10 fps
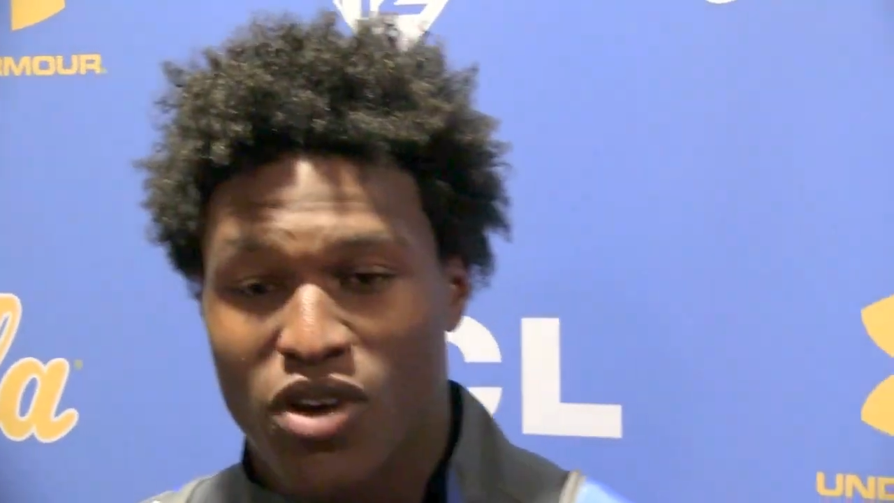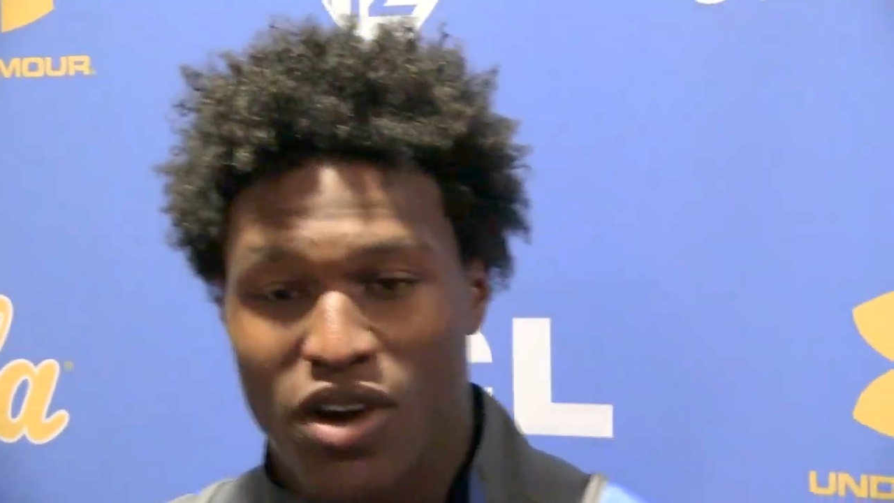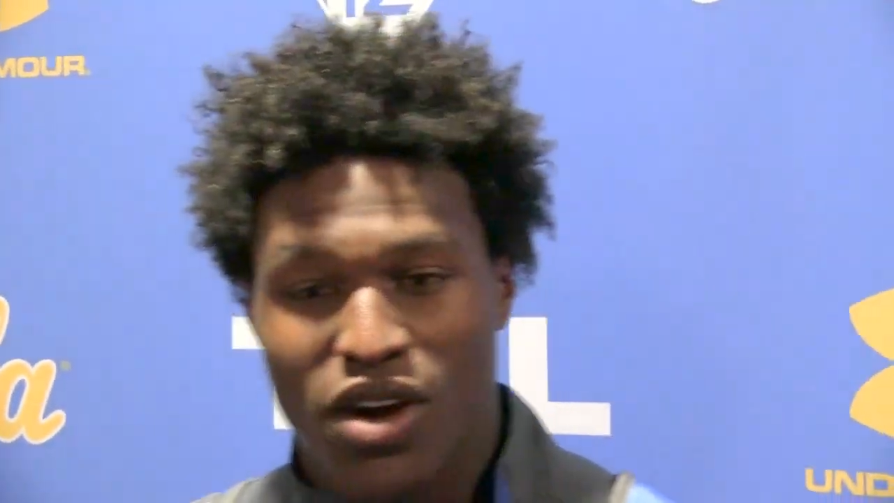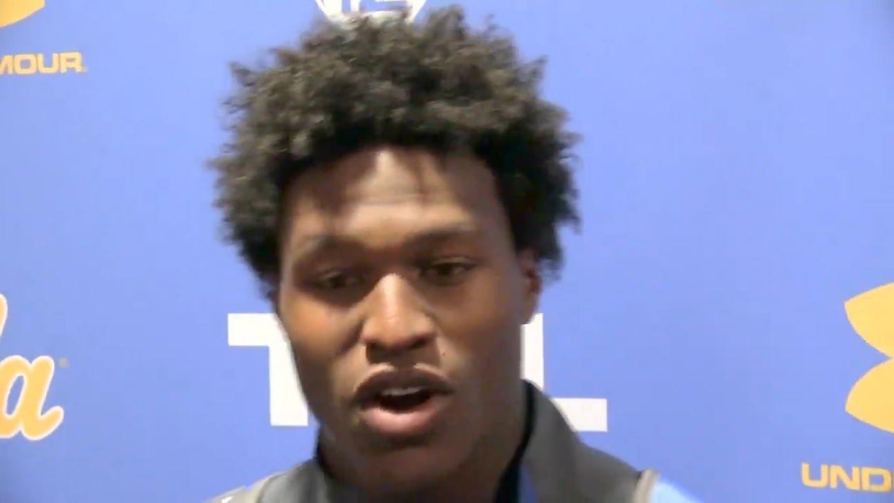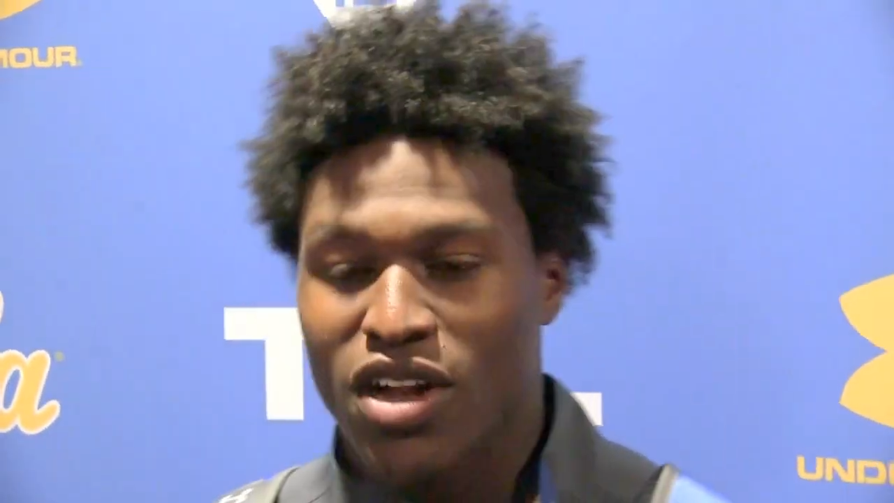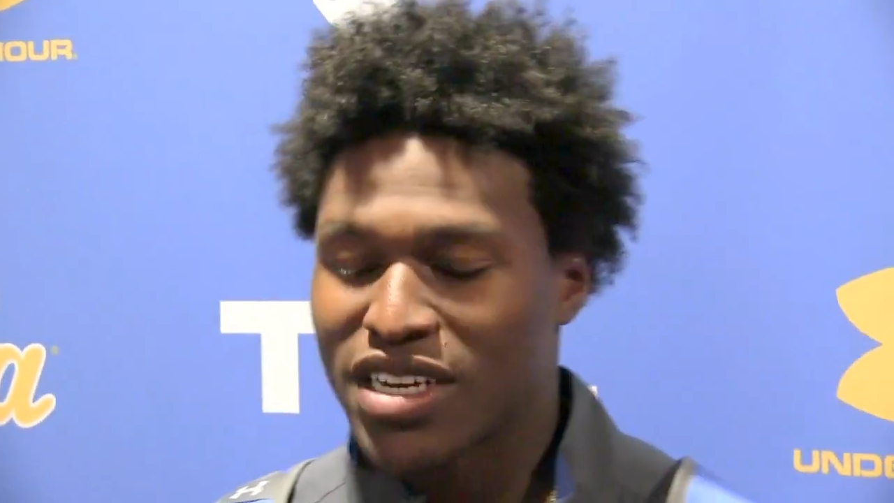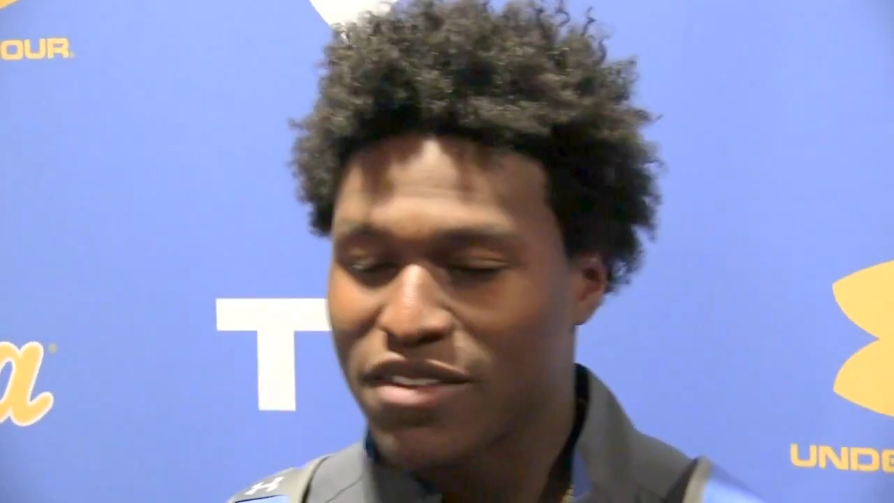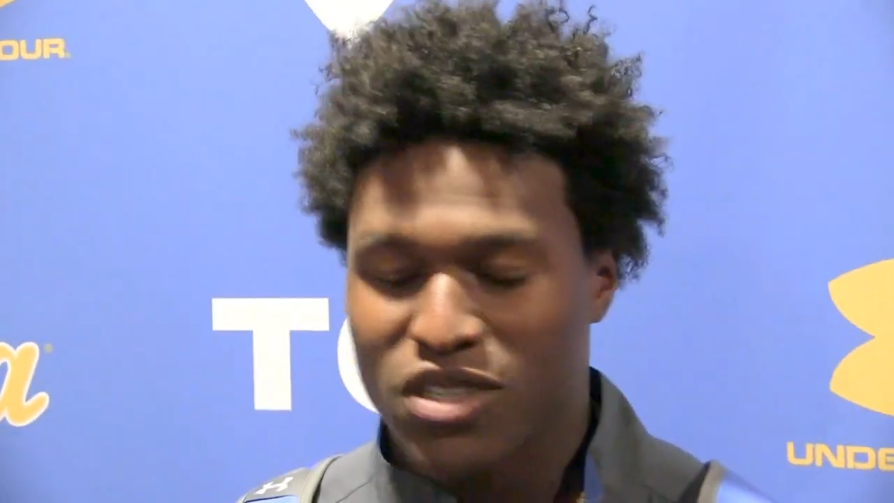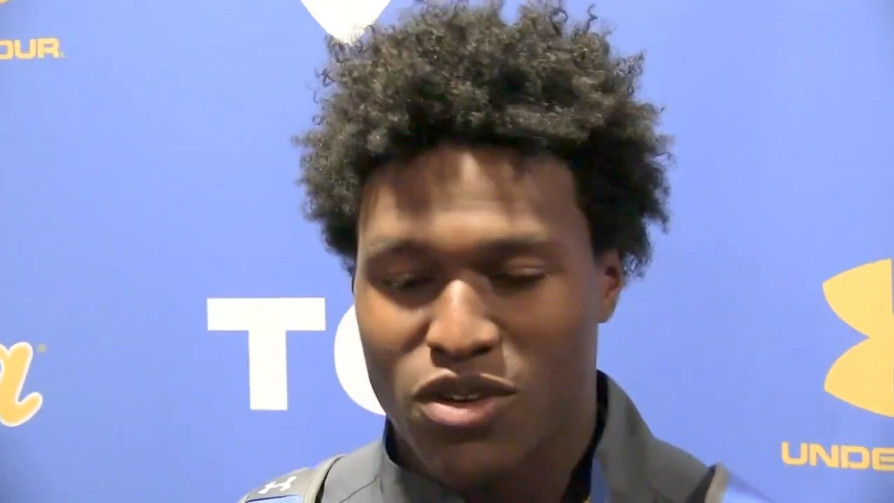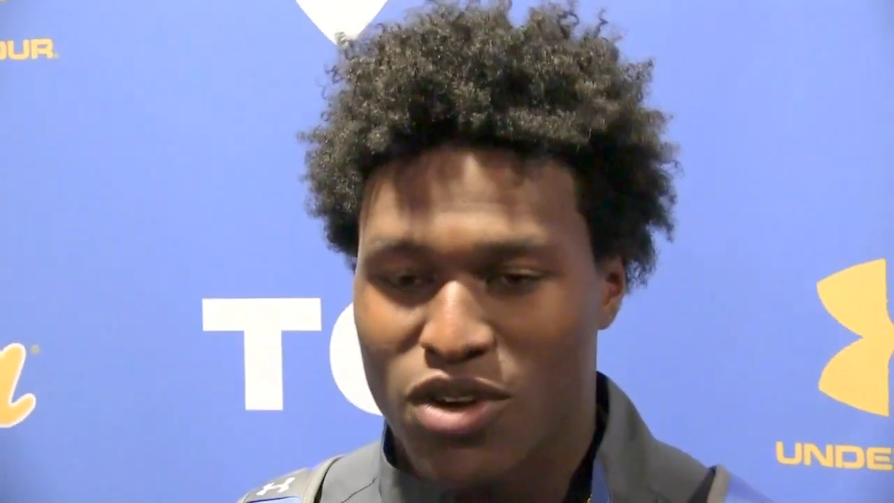our
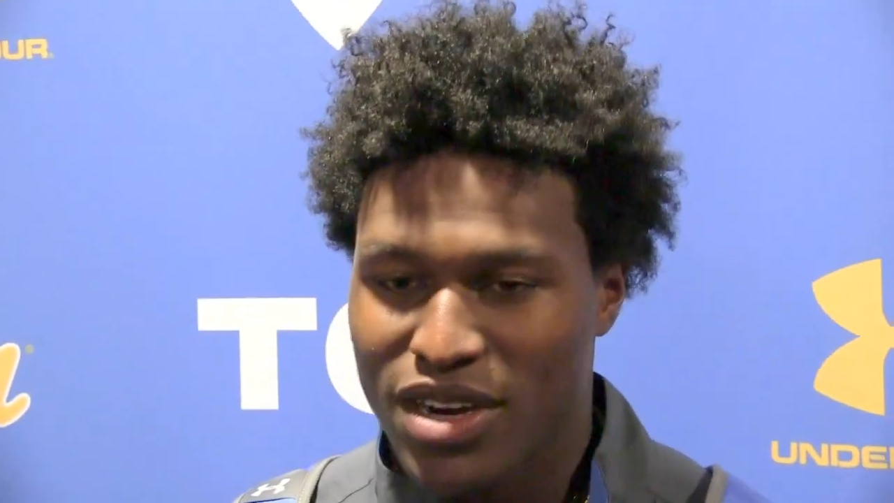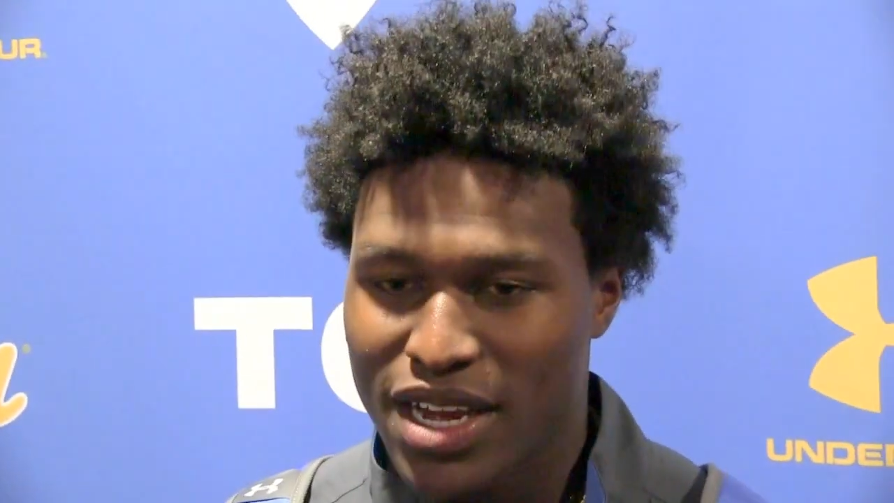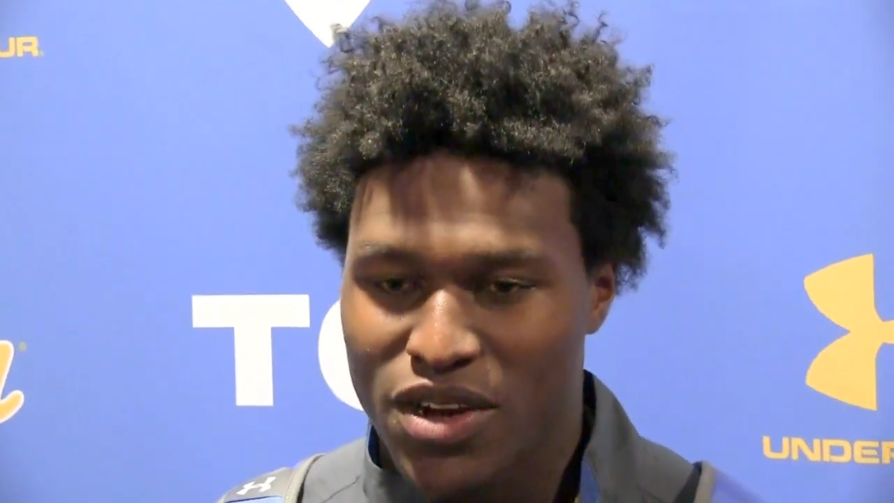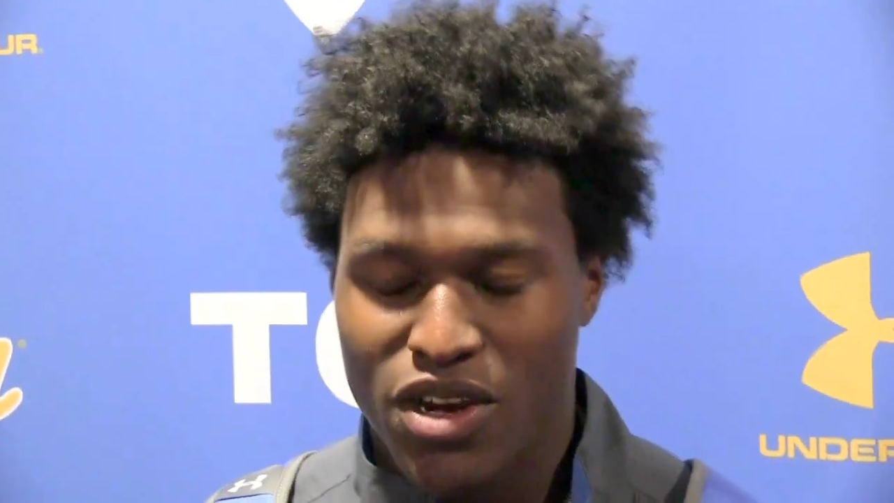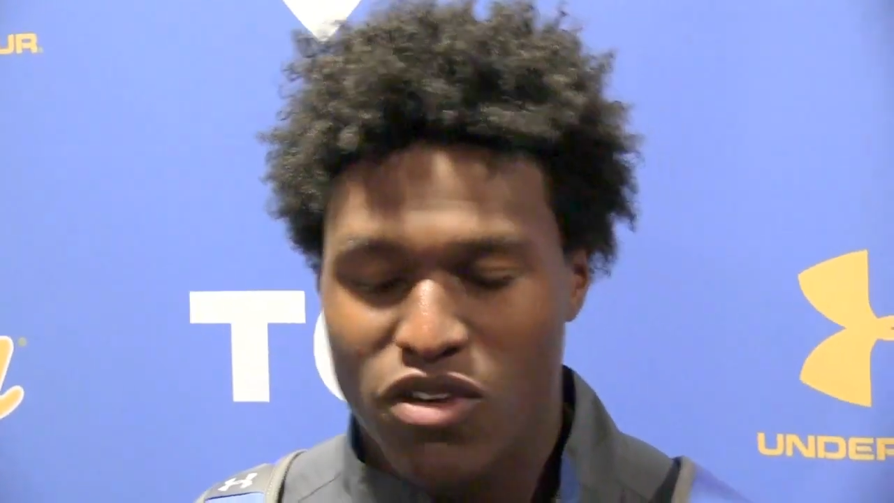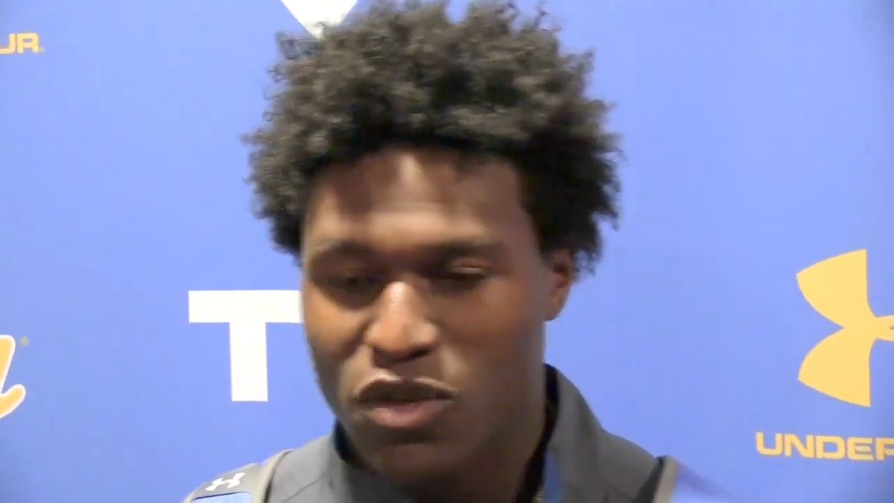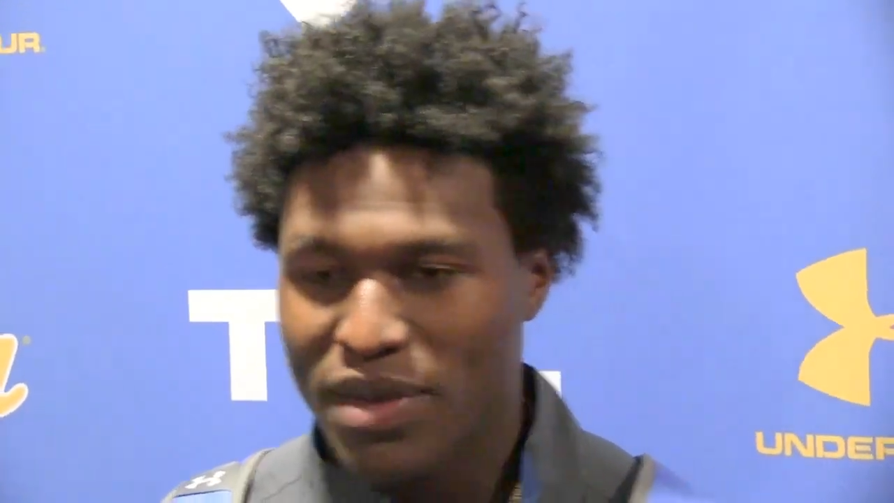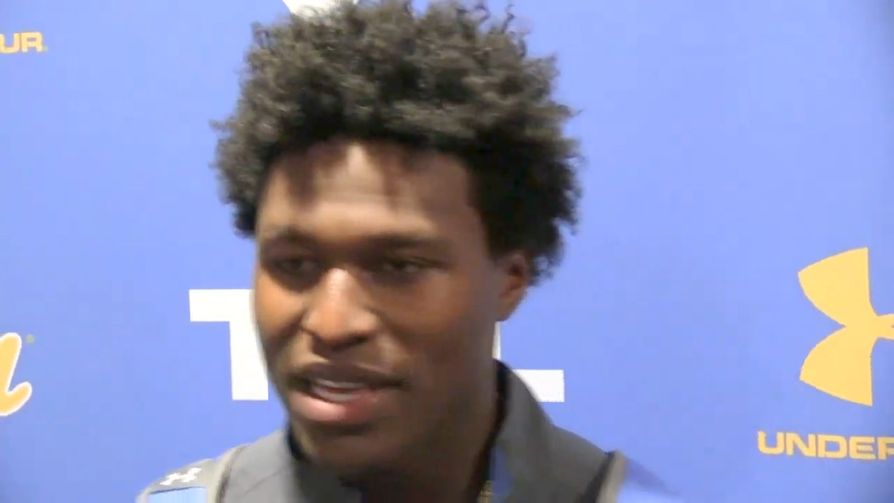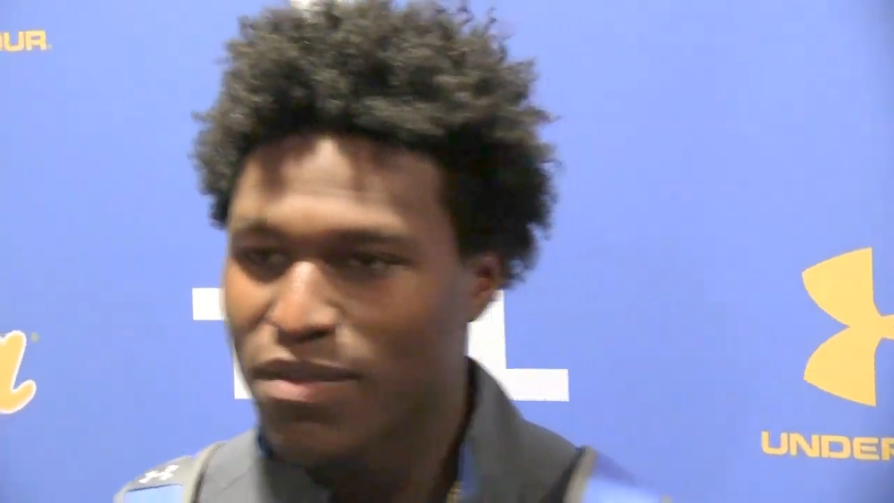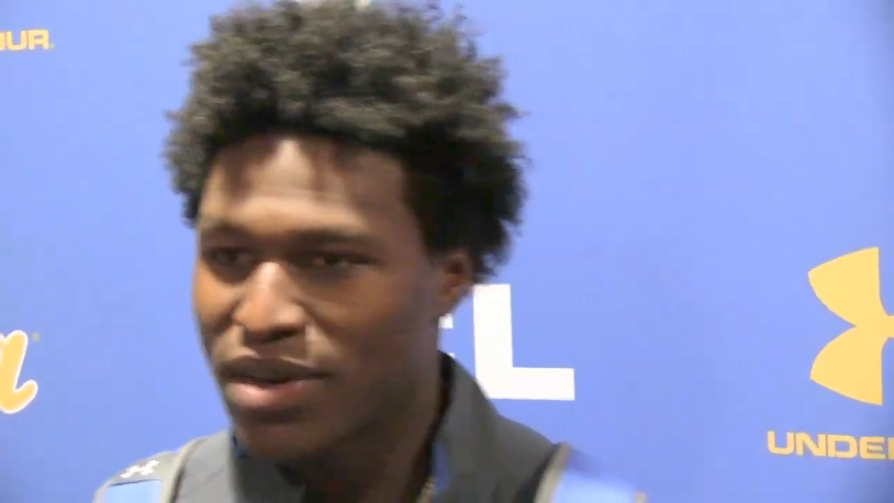defensive coordinator, Coach Meek.